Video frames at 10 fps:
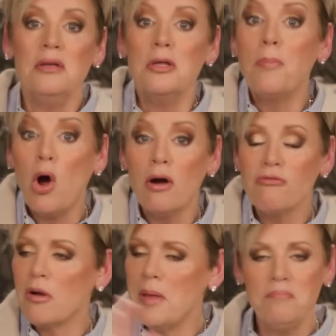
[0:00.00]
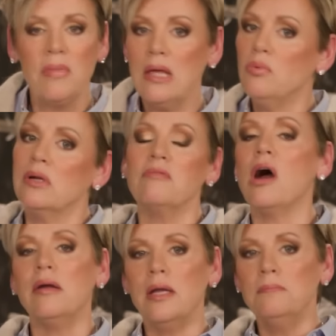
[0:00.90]
depart from him, he wouldn't have
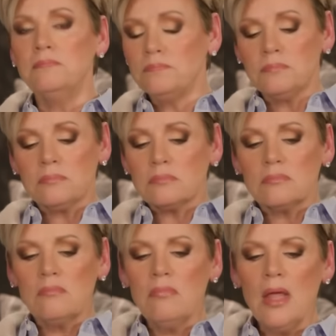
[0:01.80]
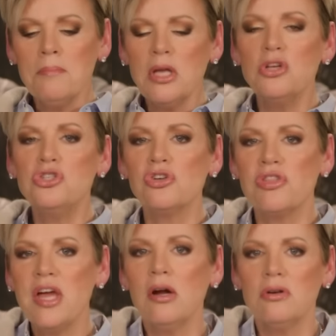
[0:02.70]
gotten it. Because you're
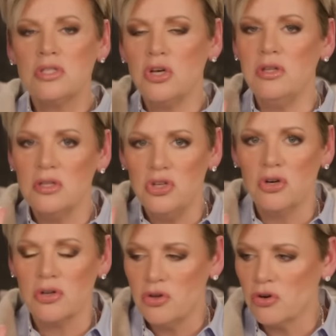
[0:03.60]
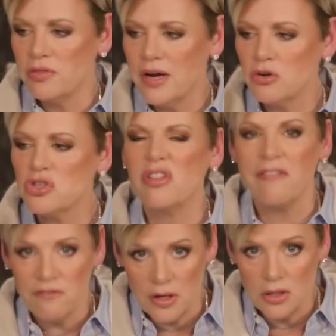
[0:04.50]
there till
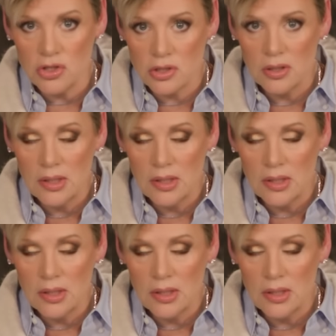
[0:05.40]
the finish.